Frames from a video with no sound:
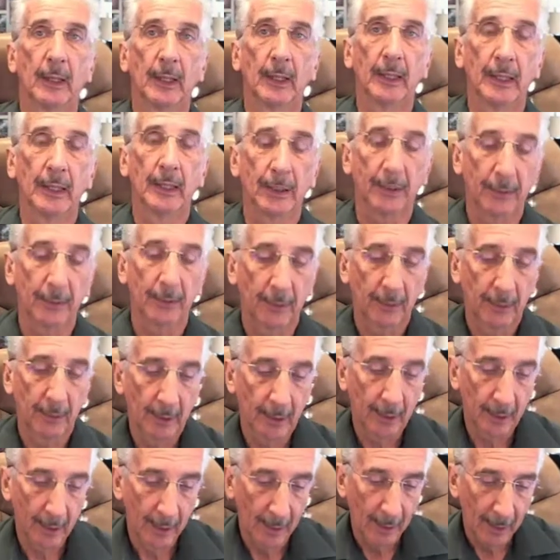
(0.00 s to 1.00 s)
and
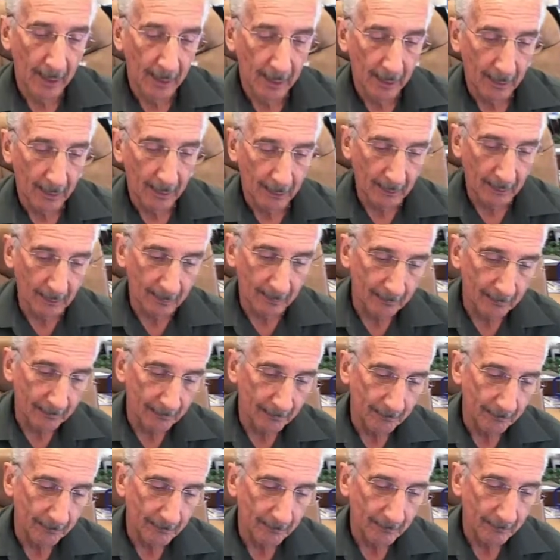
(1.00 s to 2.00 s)

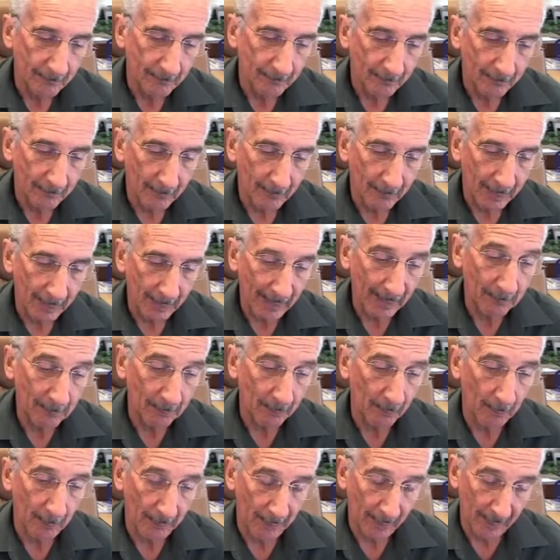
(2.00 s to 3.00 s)
um, I
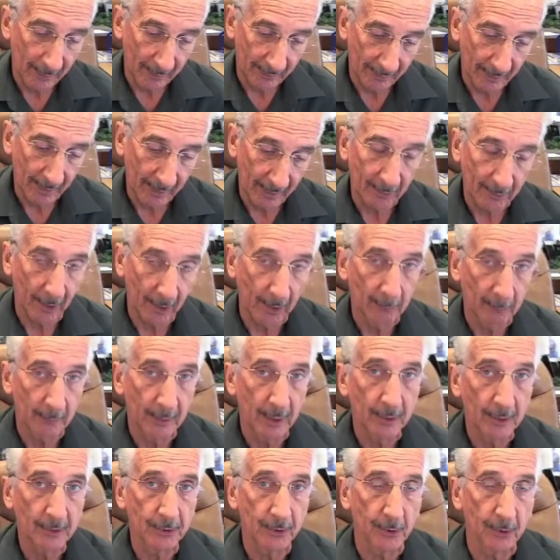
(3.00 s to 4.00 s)
happened to be at that time
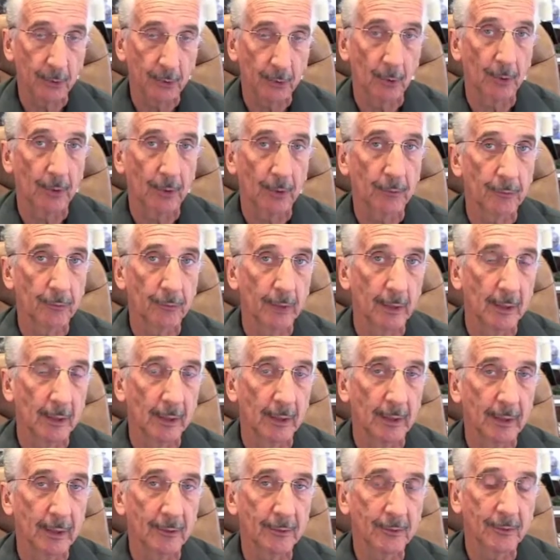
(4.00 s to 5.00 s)
teaching an art history
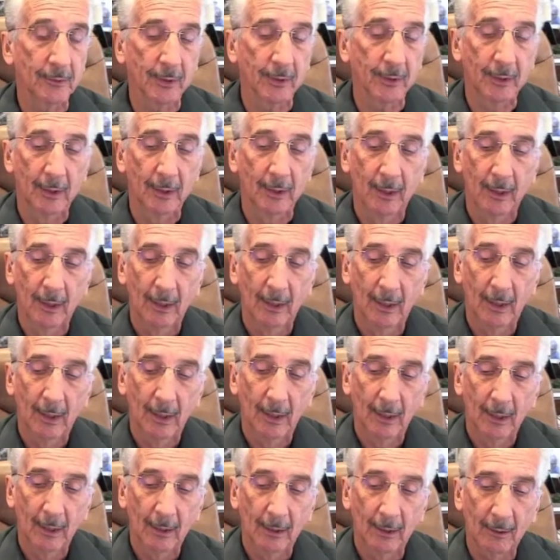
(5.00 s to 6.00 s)
class and
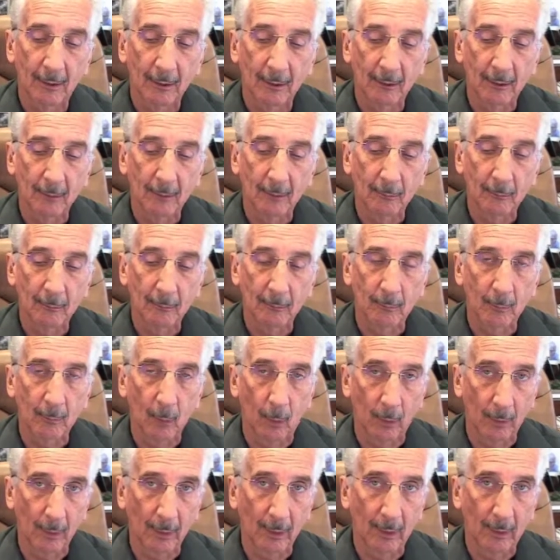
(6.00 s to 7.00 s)
uh,
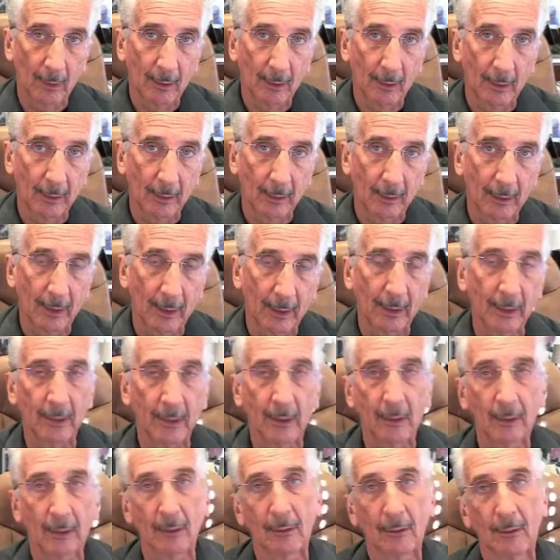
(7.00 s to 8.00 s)
online,
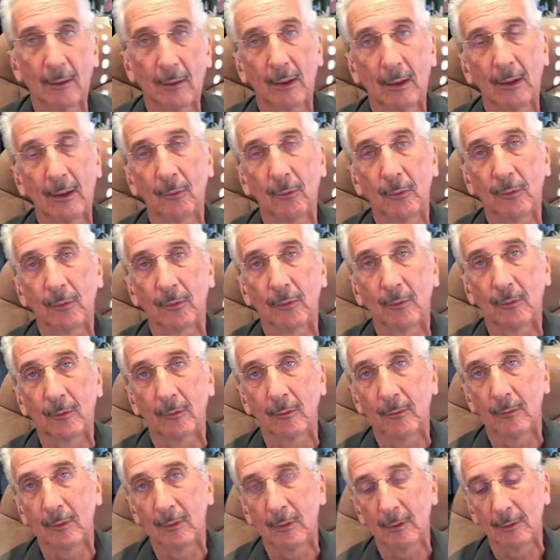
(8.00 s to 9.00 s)
and I was
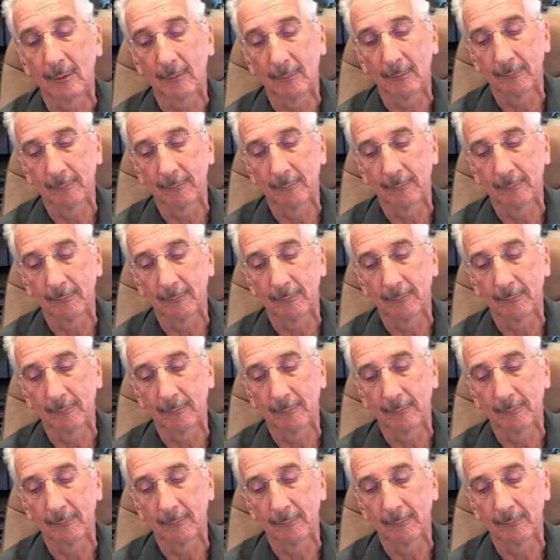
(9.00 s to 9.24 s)
uh,